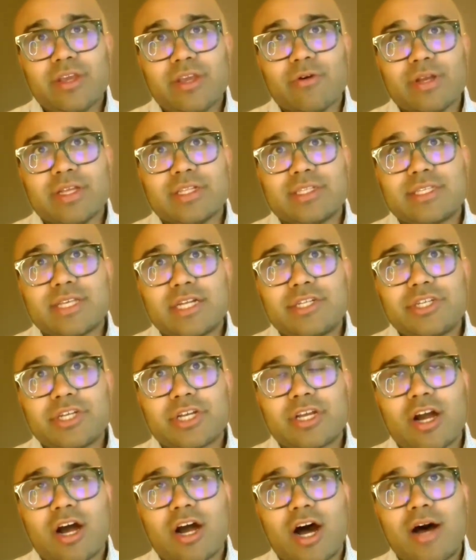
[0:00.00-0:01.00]
it's such
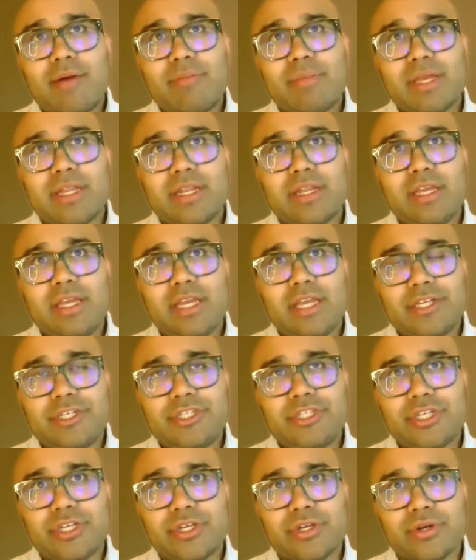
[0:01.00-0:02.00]
a common
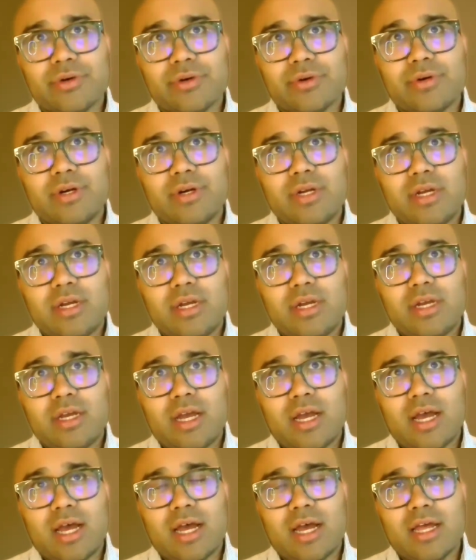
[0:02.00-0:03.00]
issue
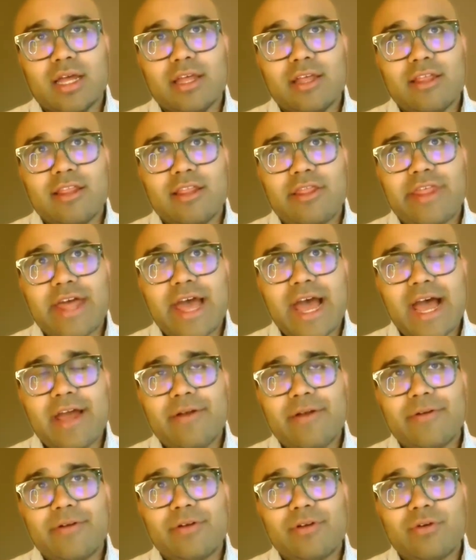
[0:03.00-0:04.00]
uh,
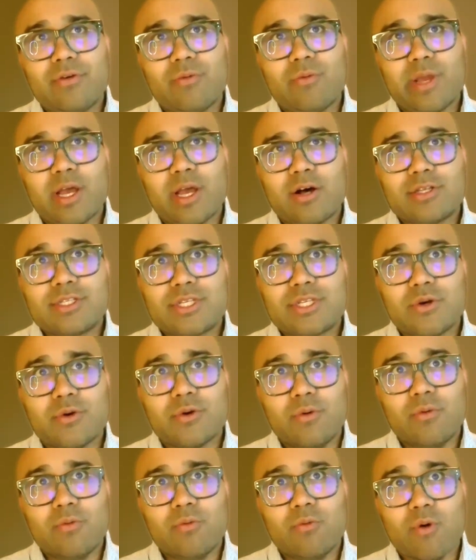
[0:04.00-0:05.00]
that we
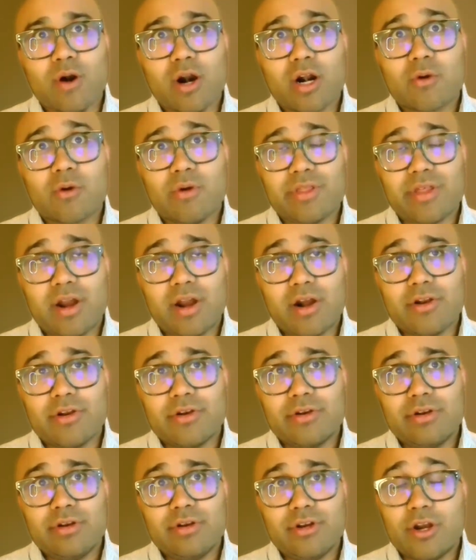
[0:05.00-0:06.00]
also work with
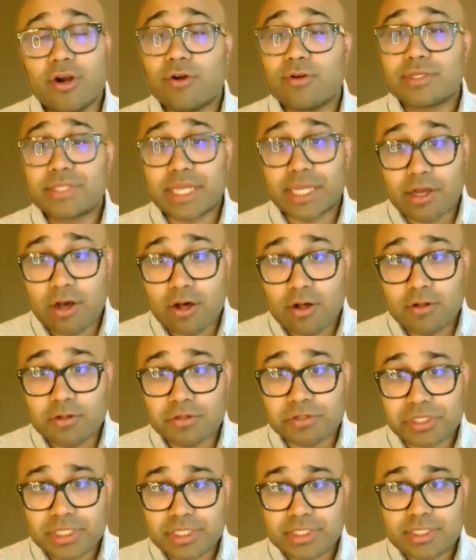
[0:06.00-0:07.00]
our
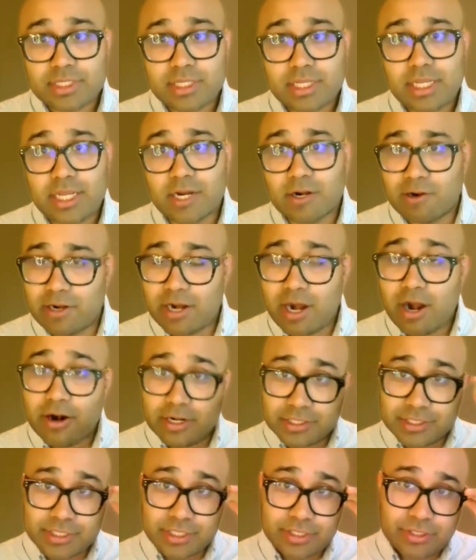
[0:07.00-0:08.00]
neuropsychologists here at
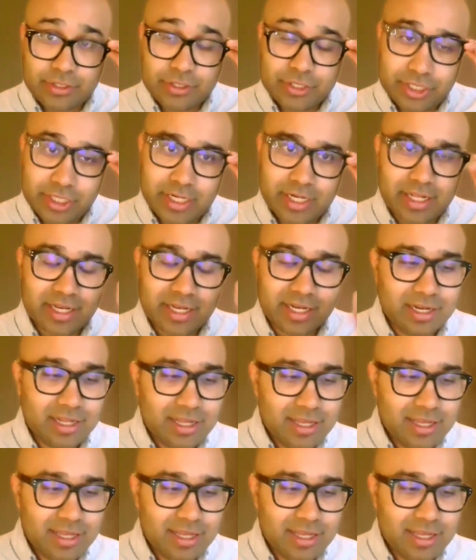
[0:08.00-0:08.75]
our institution.